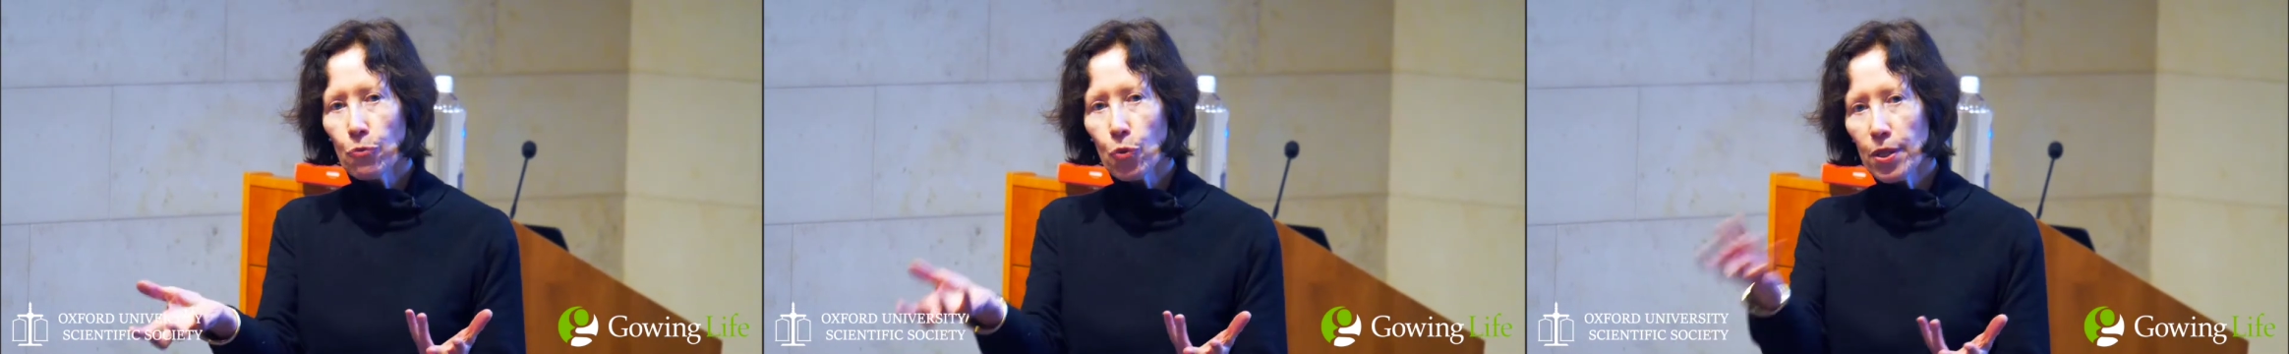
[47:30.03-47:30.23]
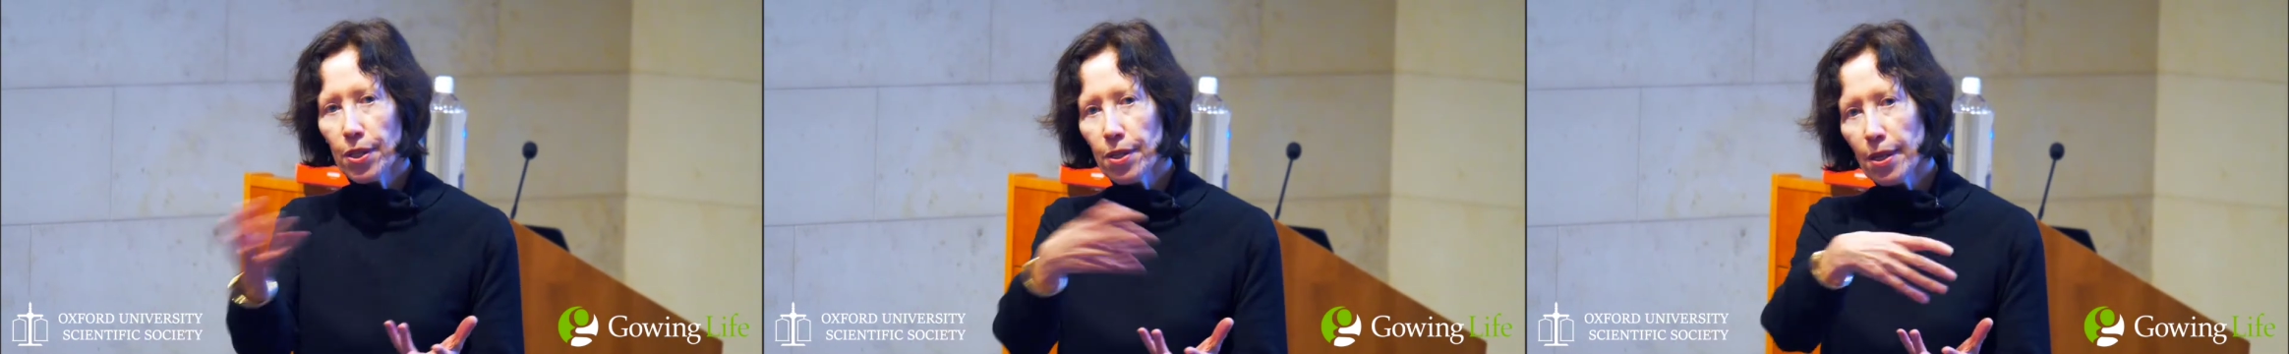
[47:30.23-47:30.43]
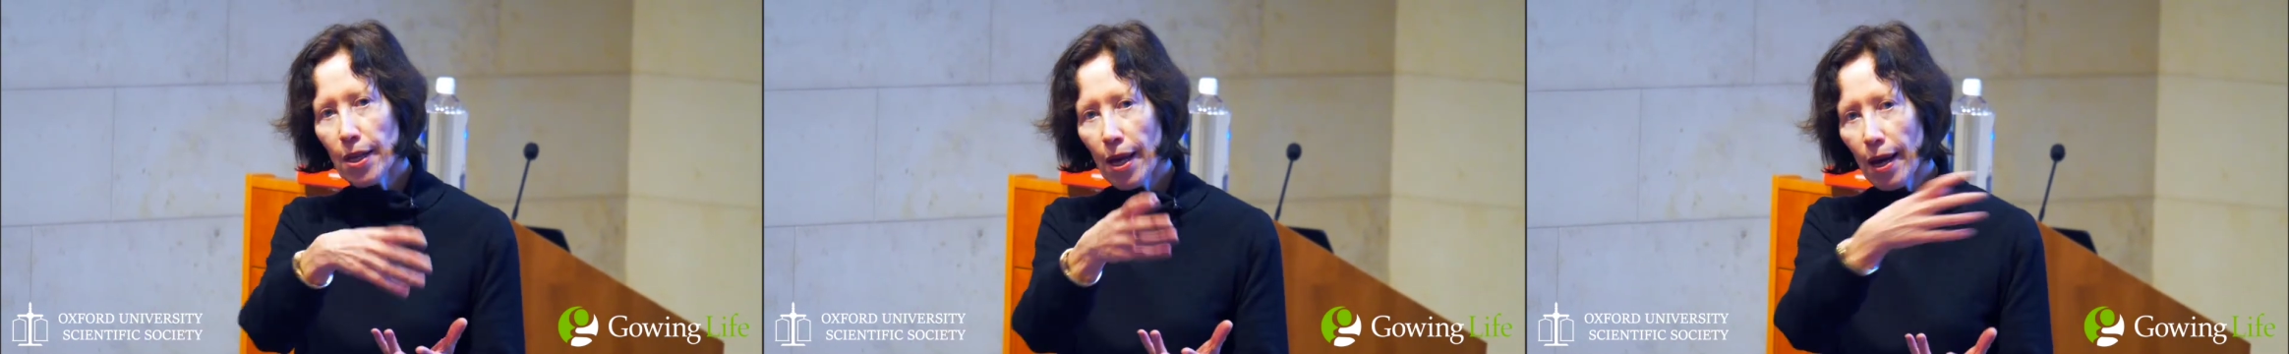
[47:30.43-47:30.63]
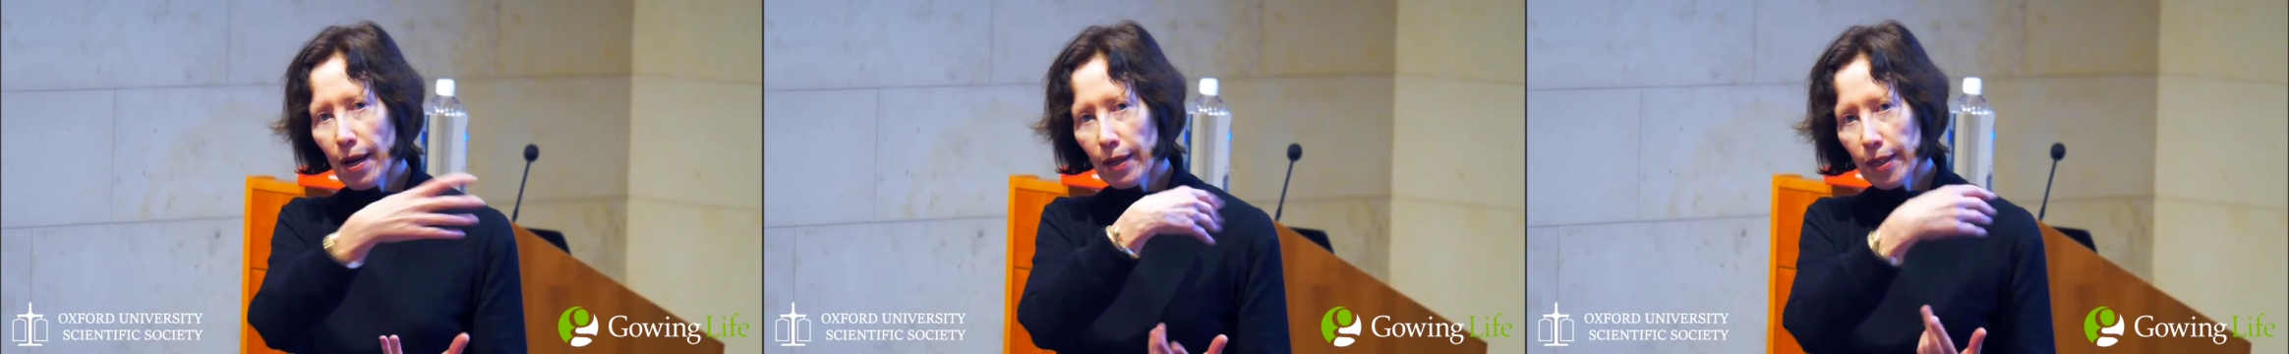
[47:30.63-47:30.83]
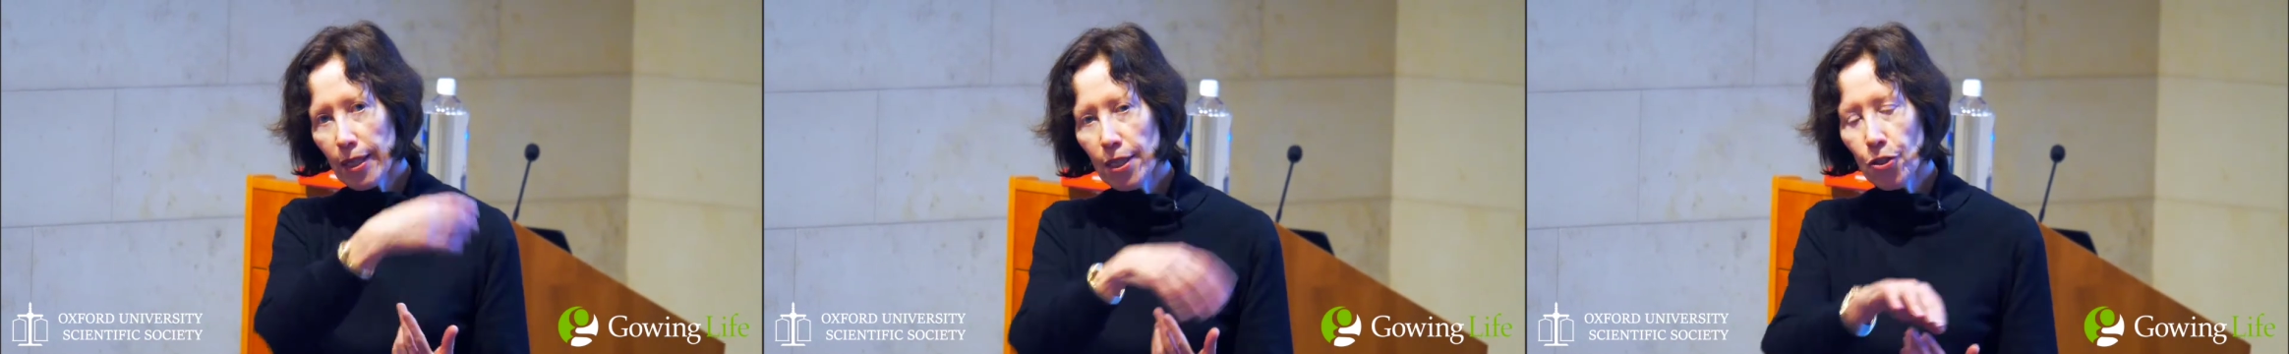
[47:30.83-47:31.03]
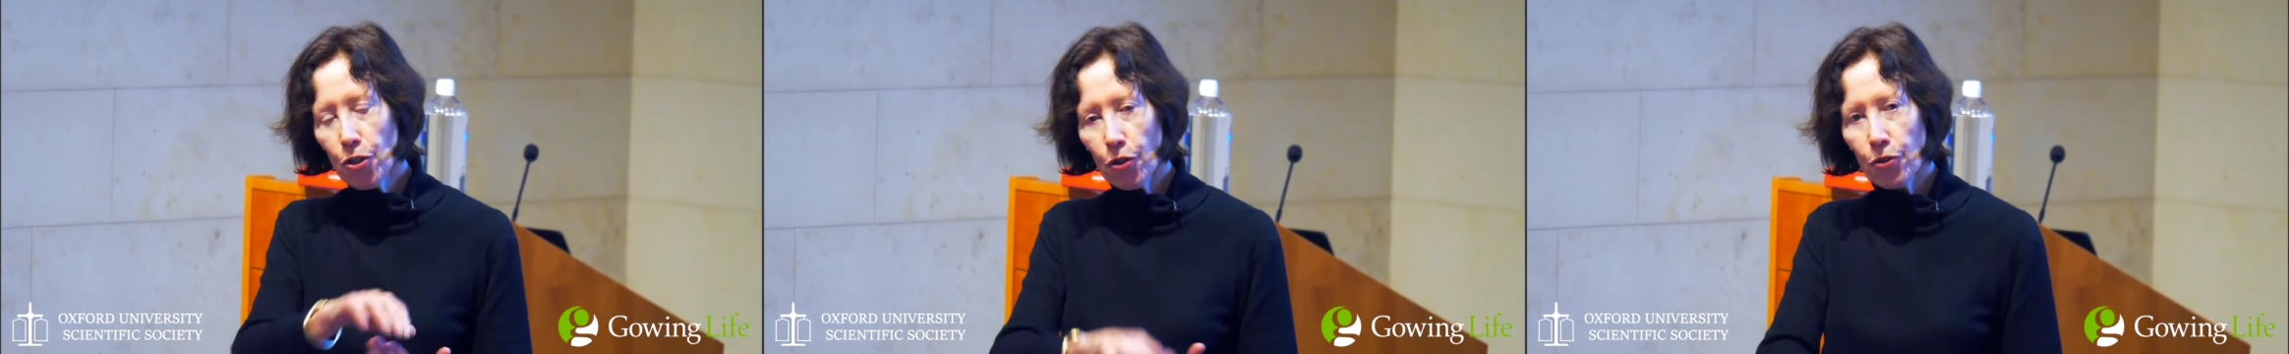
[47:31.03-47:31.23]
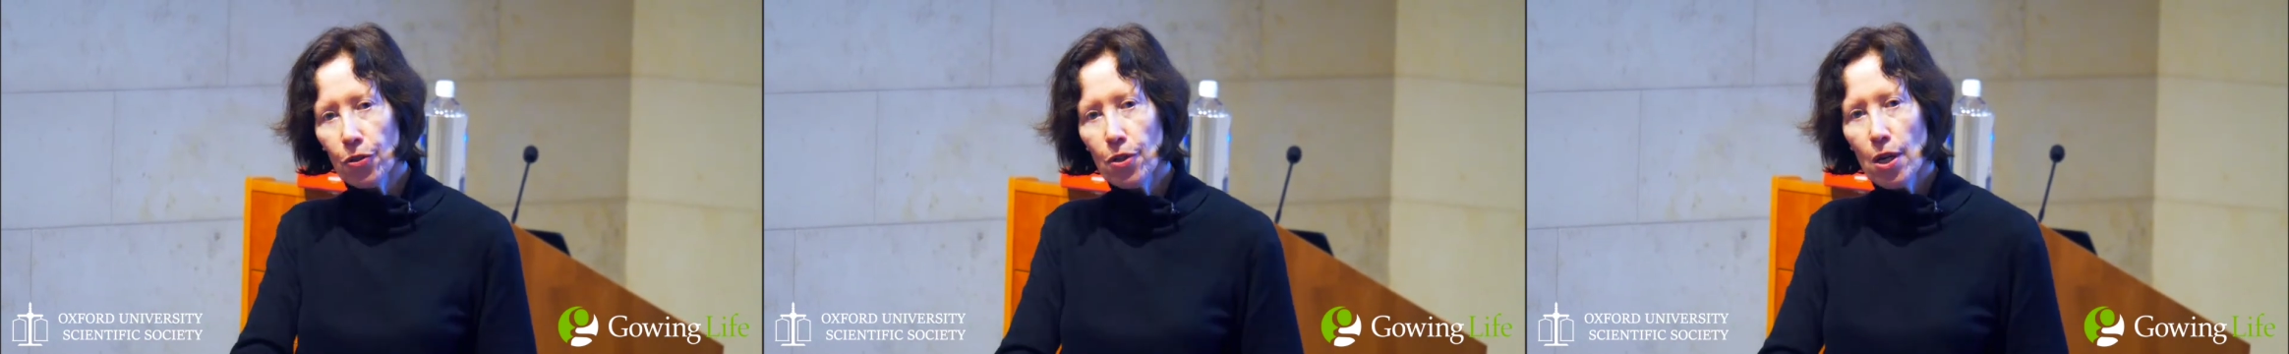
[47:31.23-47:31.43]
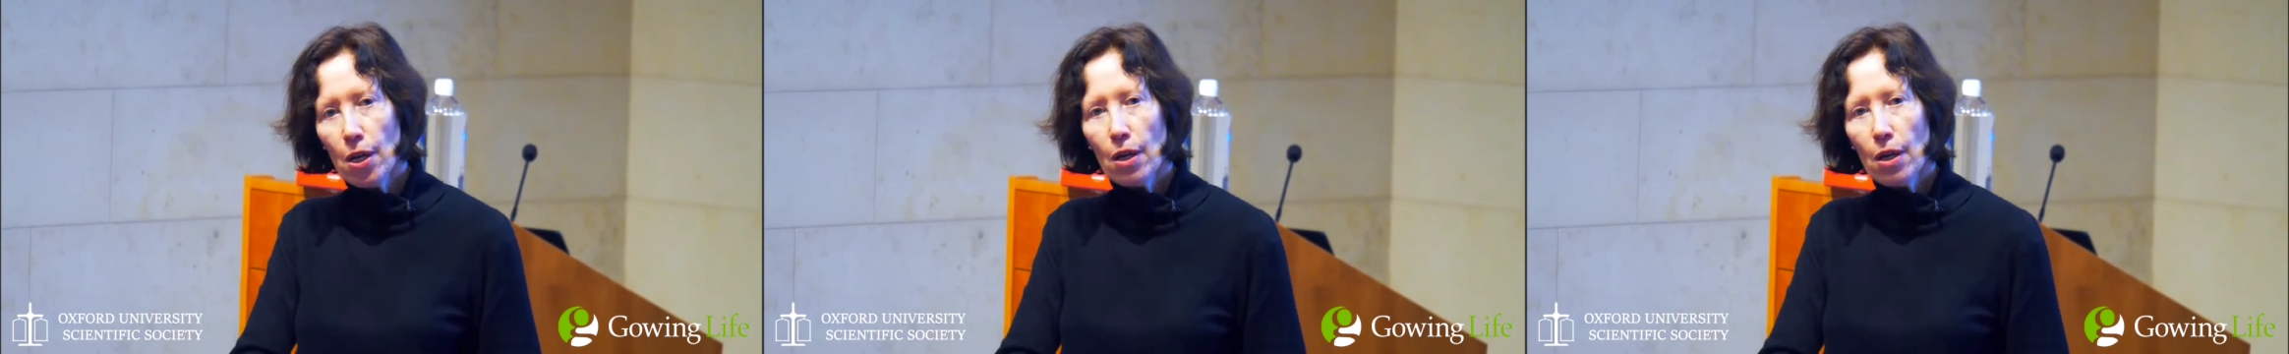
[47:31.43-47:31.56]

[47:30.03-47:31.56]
with our ketone,